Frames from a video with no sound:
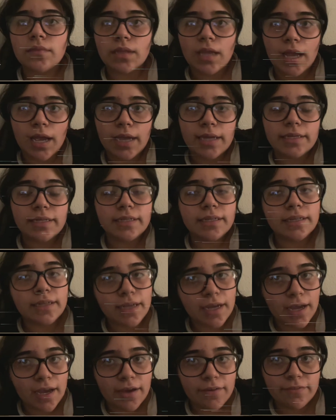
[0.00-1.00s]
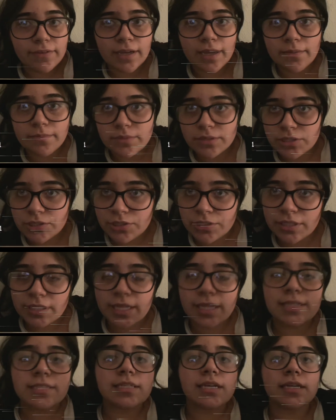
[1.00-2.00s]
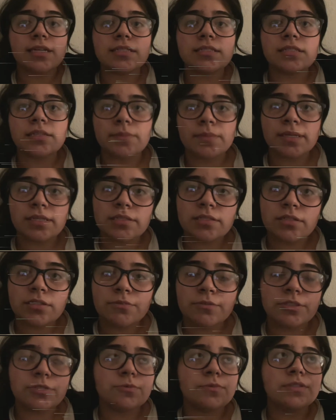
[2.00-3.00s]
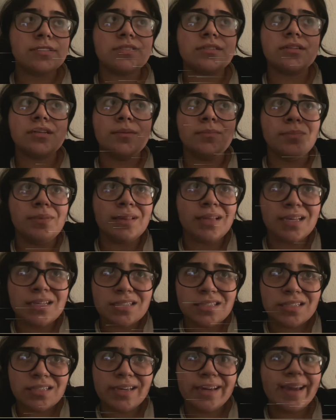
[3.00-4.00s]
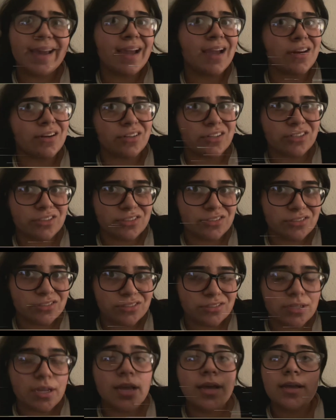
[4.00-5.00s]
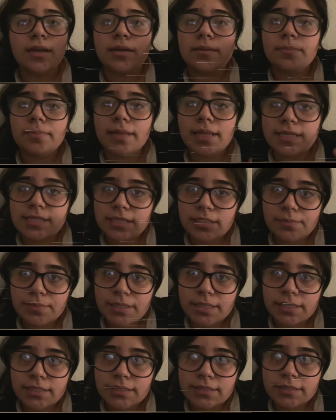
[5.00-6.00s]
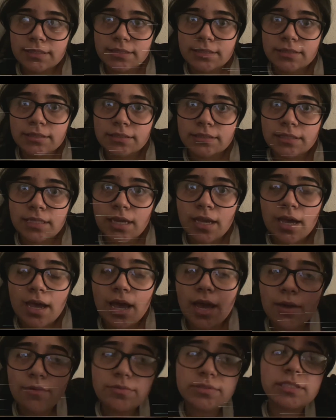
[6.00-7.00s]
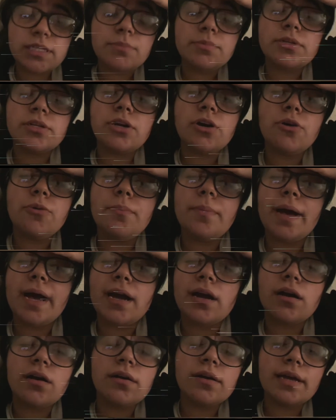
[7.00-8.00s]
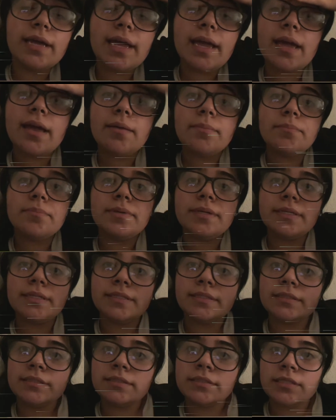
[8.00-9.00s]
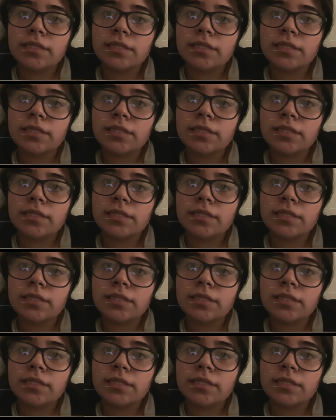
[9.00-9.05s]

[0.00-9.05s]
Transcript: I did have chemistry that second semester, which was a blessing and a curse. Blessing because I was able to go back on campus